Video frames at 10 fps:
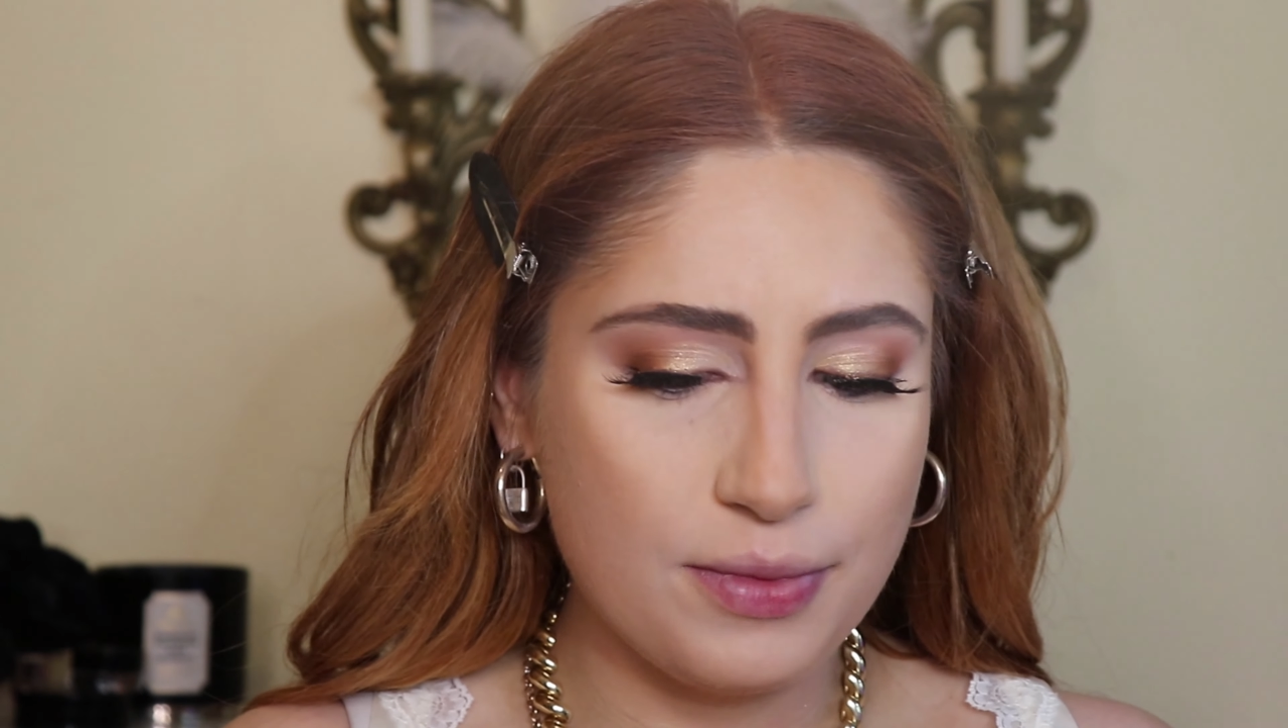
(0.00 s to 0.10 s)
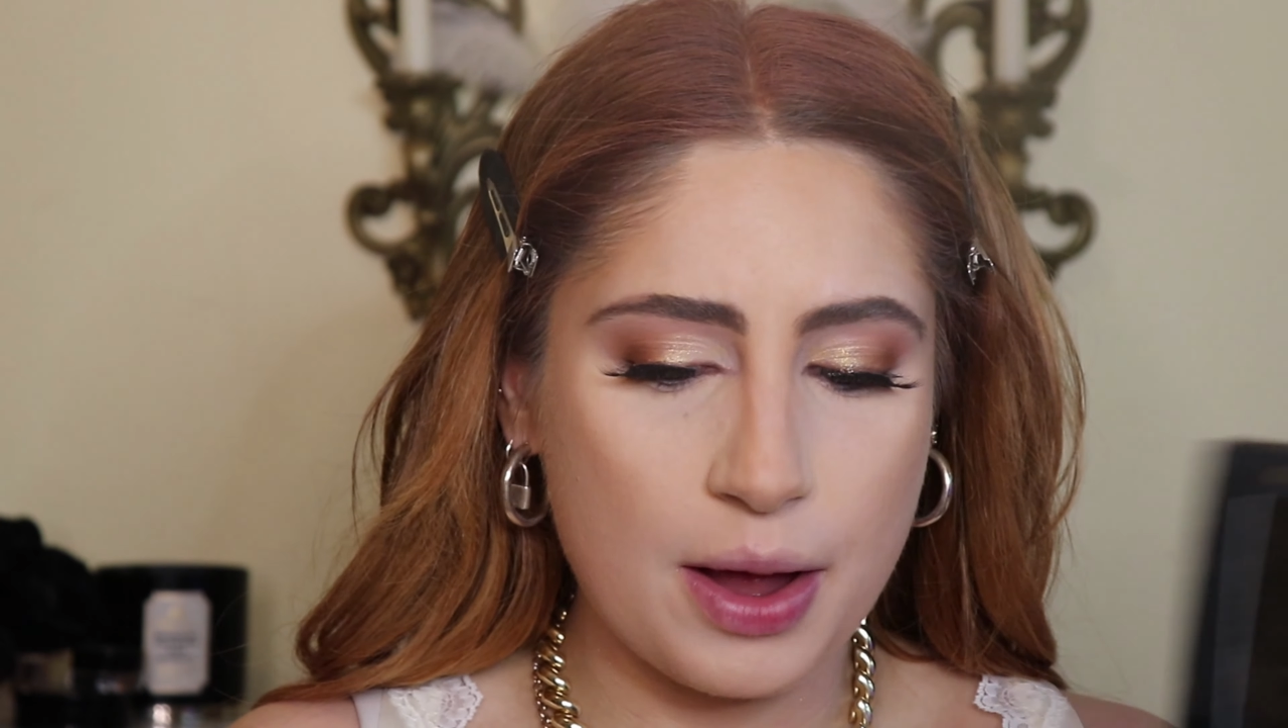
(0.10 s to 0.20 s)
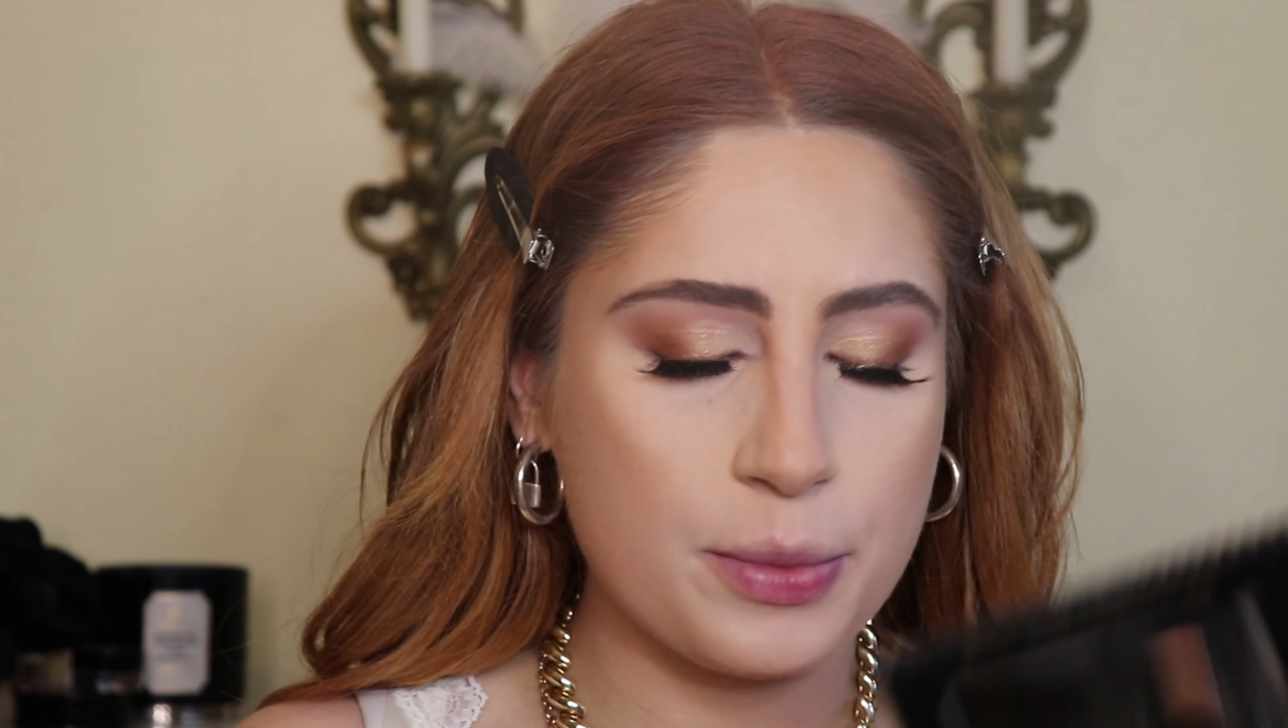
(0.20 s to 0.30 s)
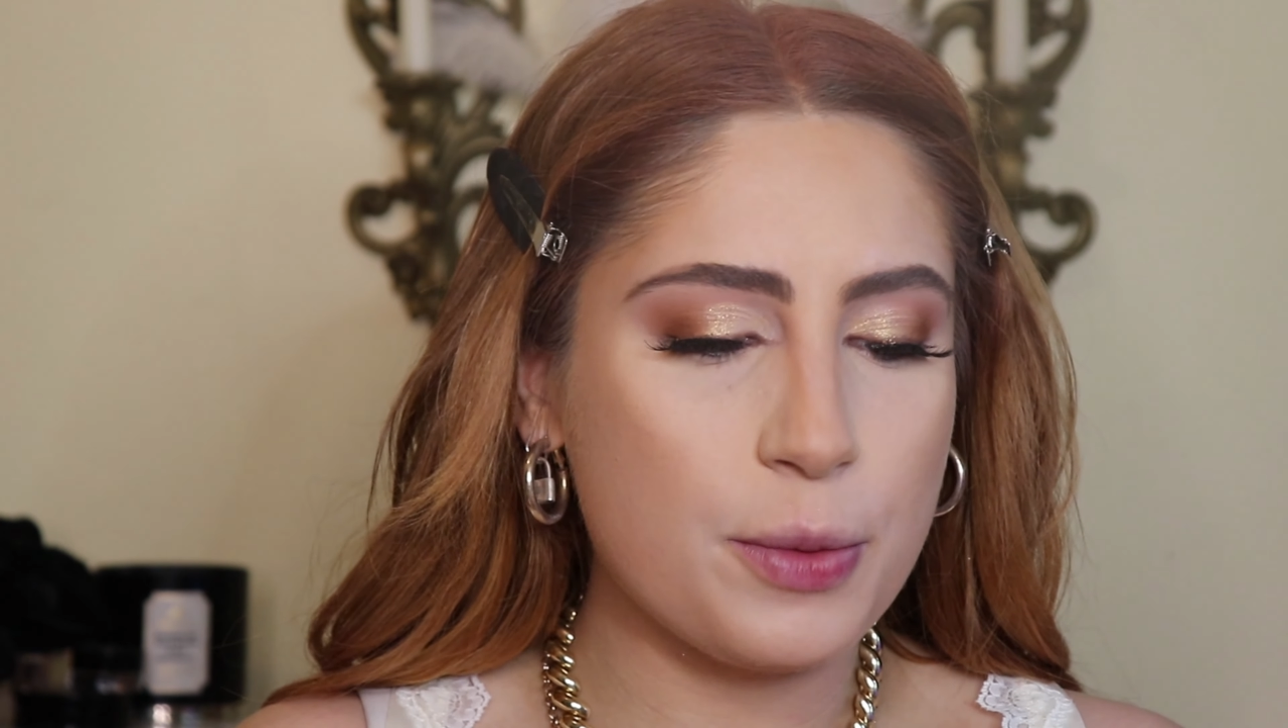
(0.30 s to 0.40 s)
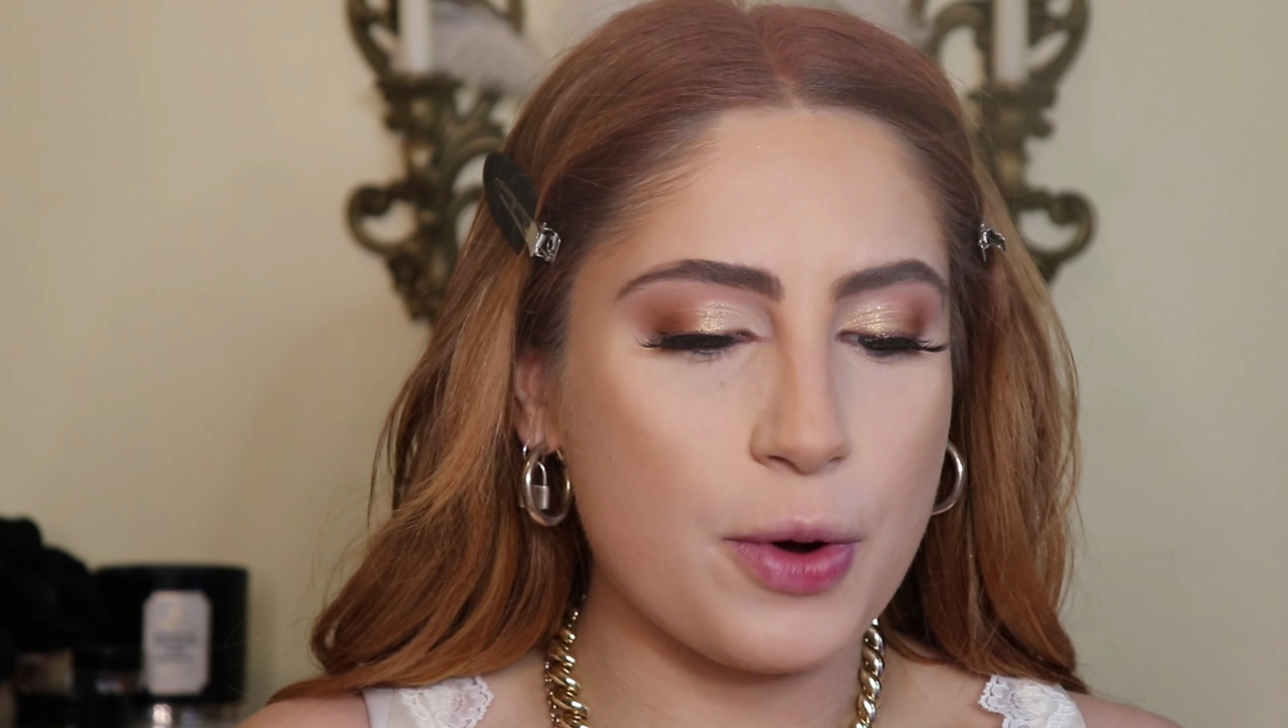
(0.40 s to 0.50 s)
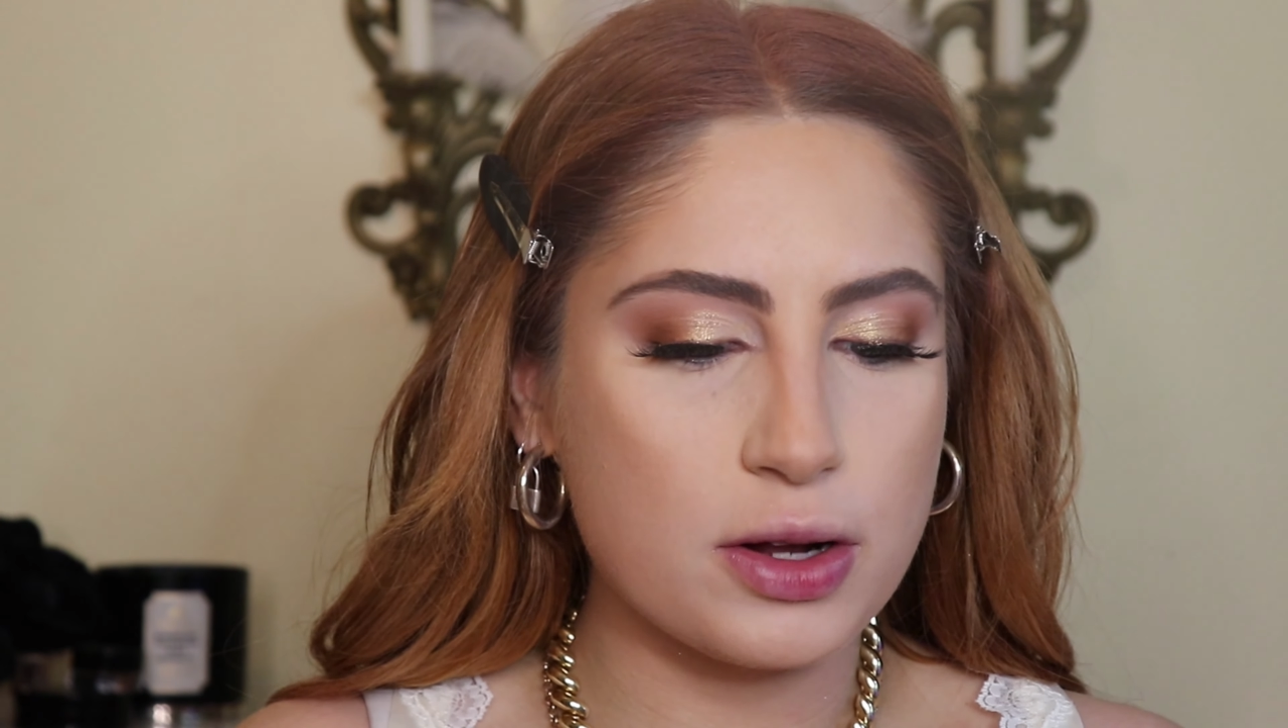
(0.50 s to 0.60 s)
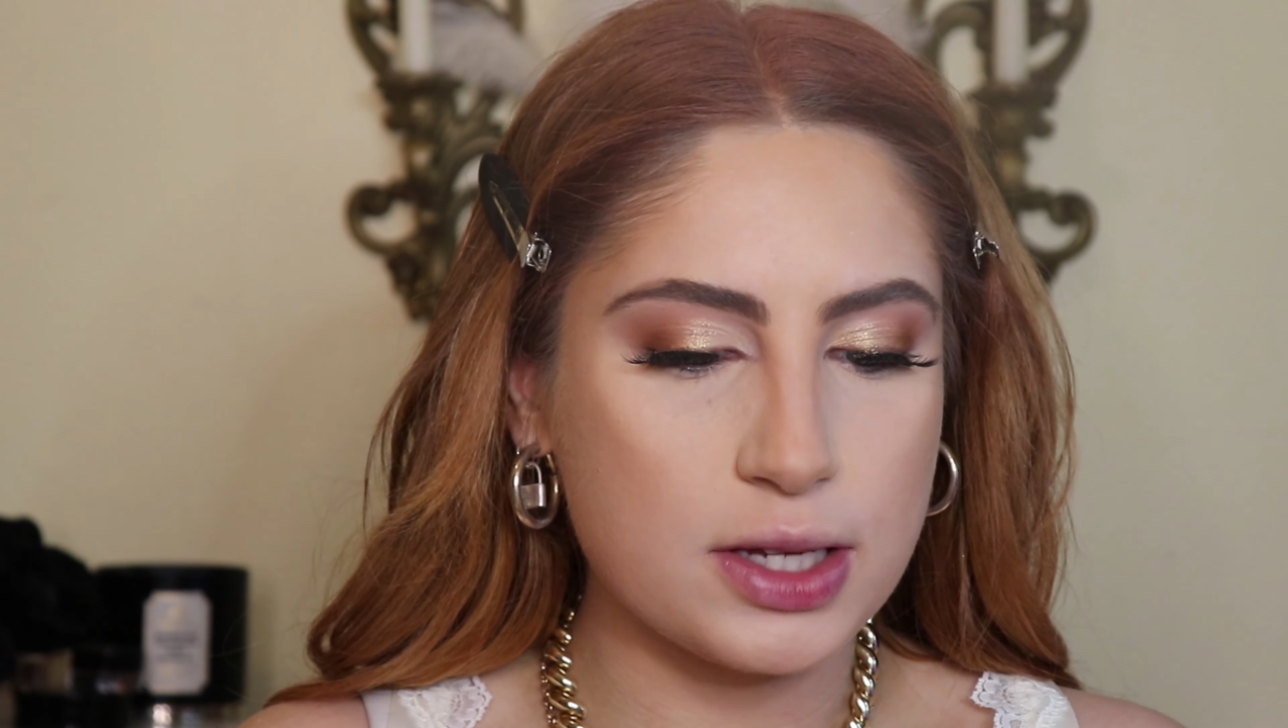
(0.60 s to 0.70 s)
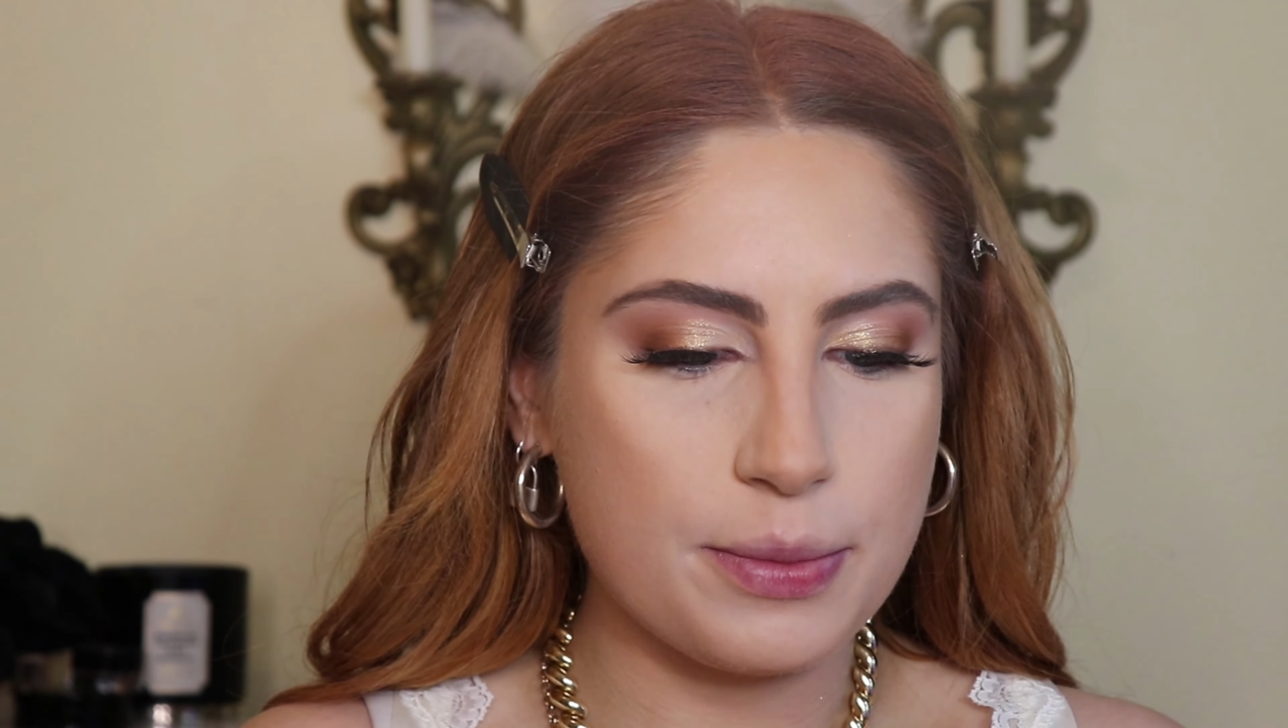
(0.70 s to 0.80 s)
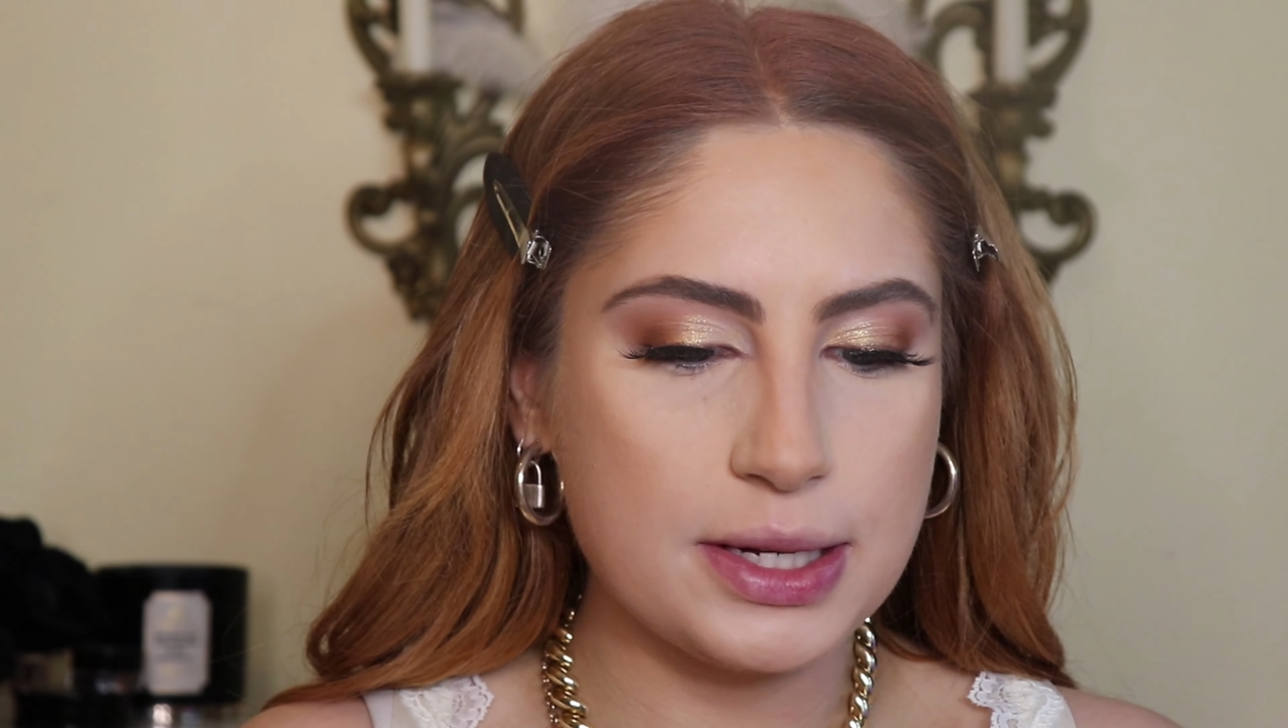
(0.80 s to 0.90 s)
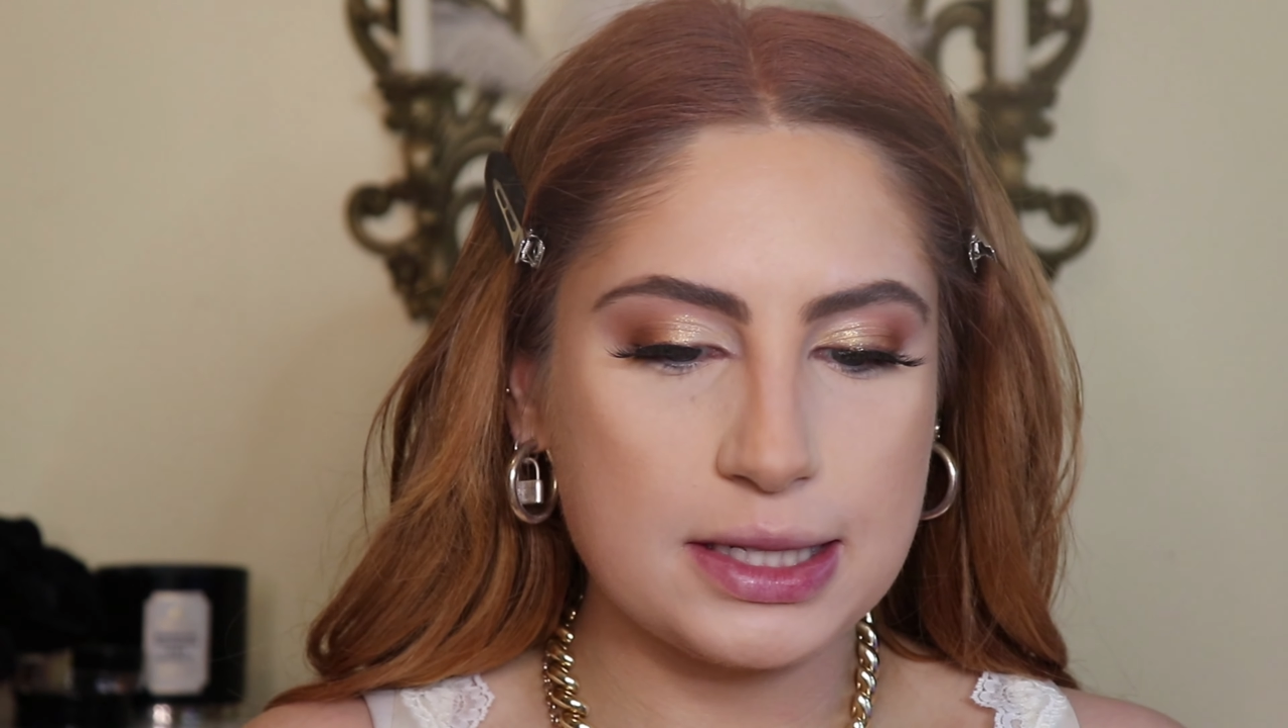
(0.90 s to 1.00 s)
I'm gonna bronze up my